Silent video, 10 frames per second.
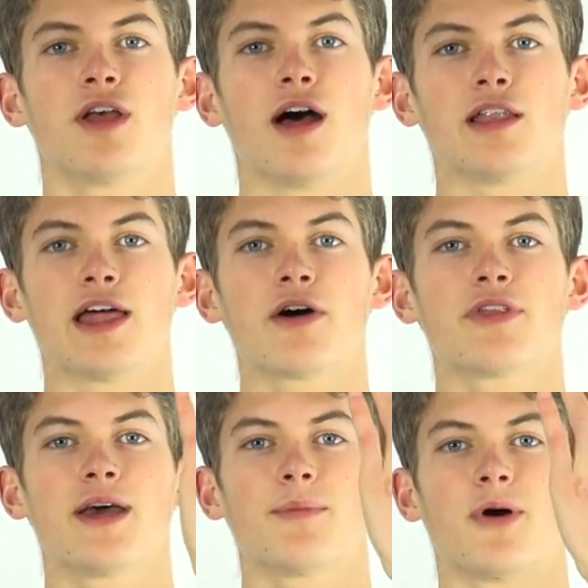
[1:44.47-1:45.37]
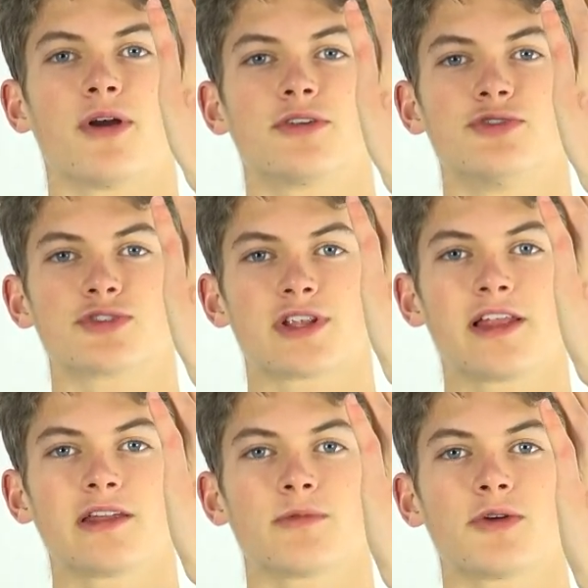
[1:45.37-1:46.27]
Allow that part to
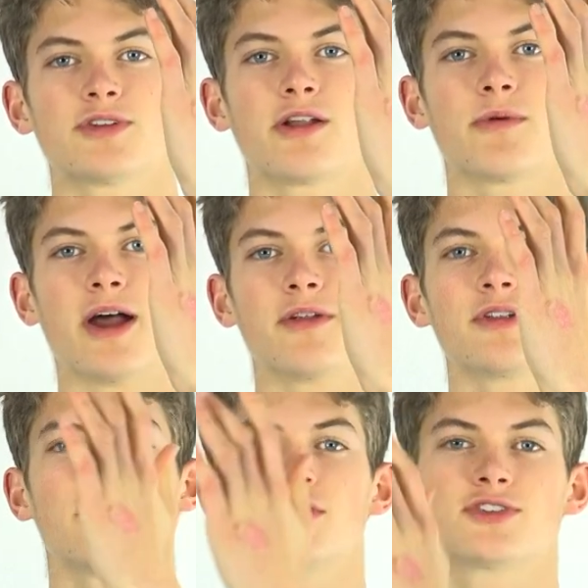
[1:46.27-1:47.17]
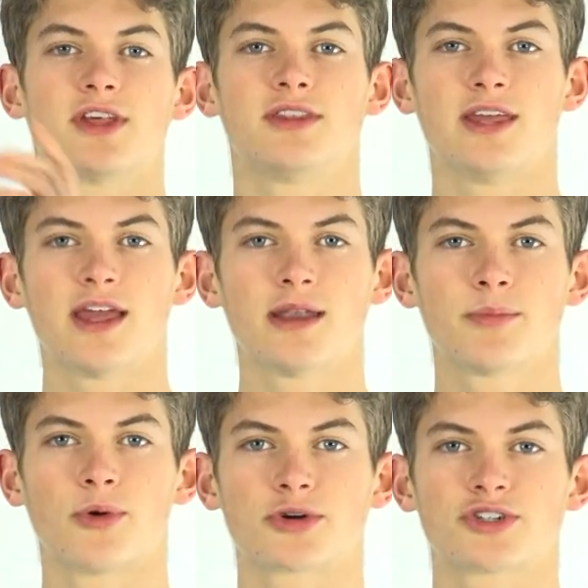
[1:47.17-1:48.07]
slightly rotate around so that the end
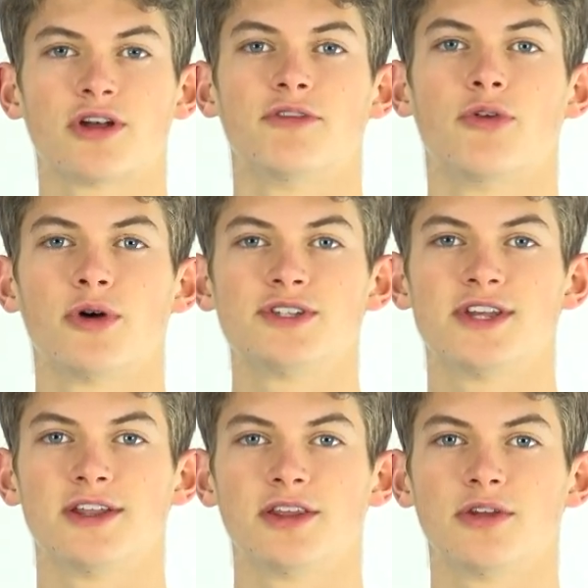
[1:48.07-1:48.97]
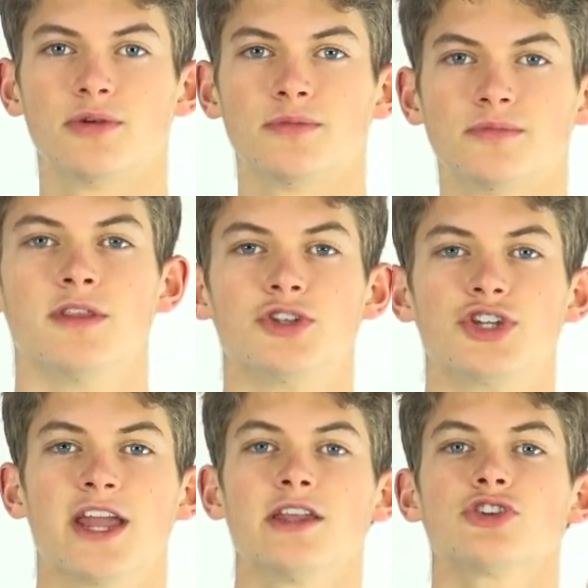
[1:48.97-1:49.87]
portion avoids hitting you. The
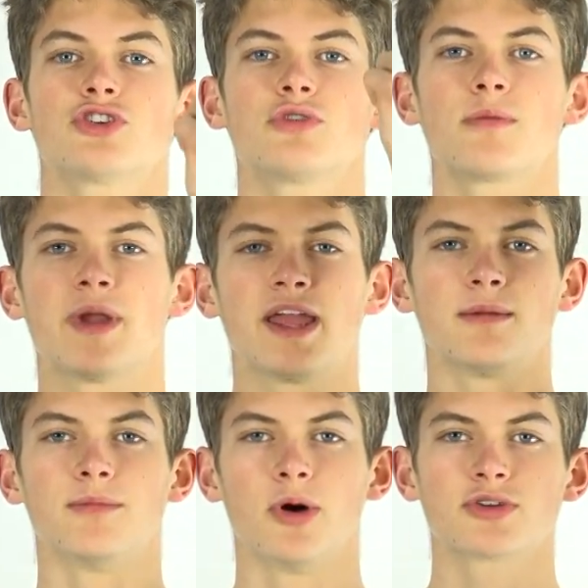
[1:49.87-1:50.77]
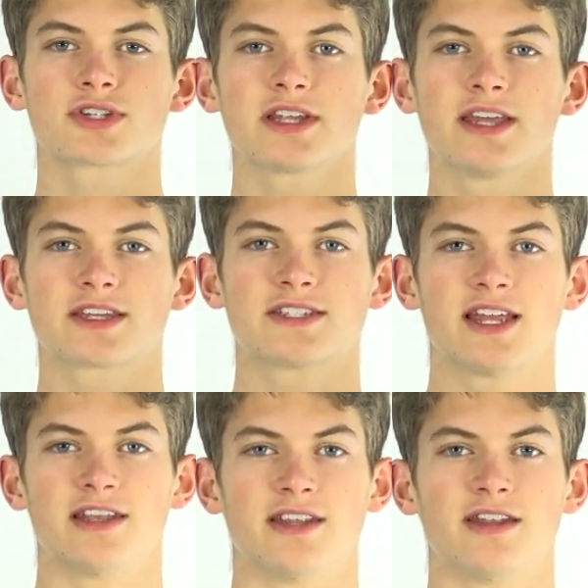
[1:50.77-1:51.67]
chain should remain mostly
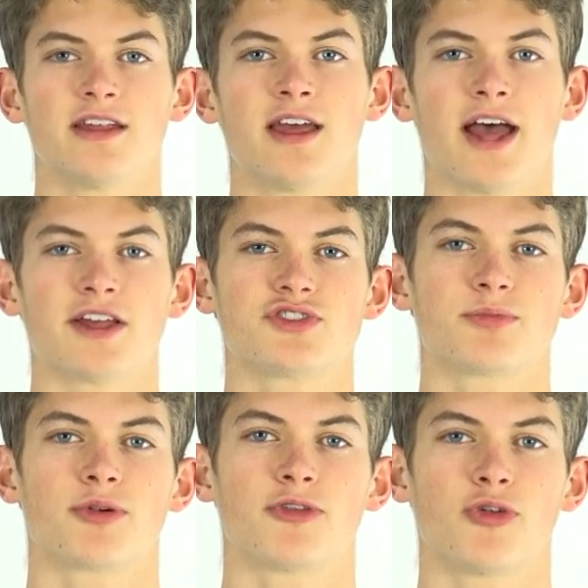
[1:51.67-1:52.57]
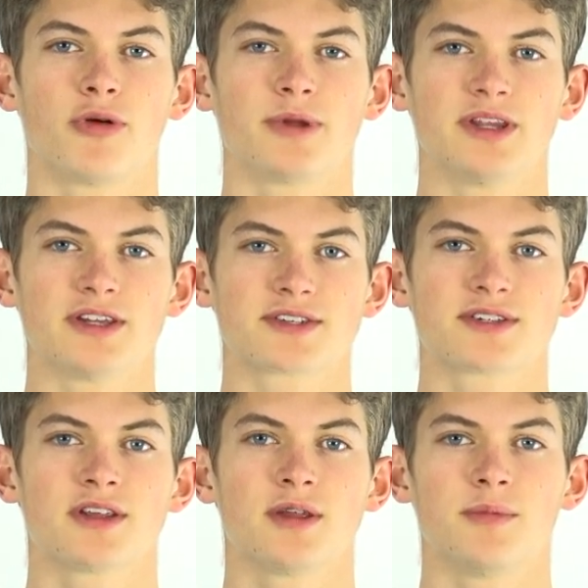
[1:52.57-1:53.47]
extended as you're performing this
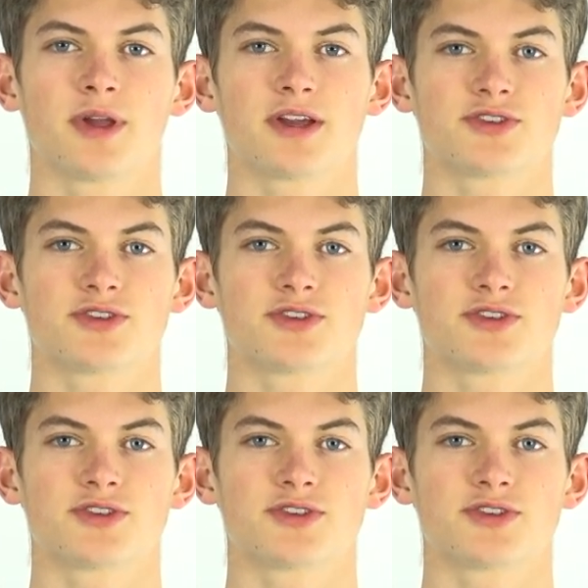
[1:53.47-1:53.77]
because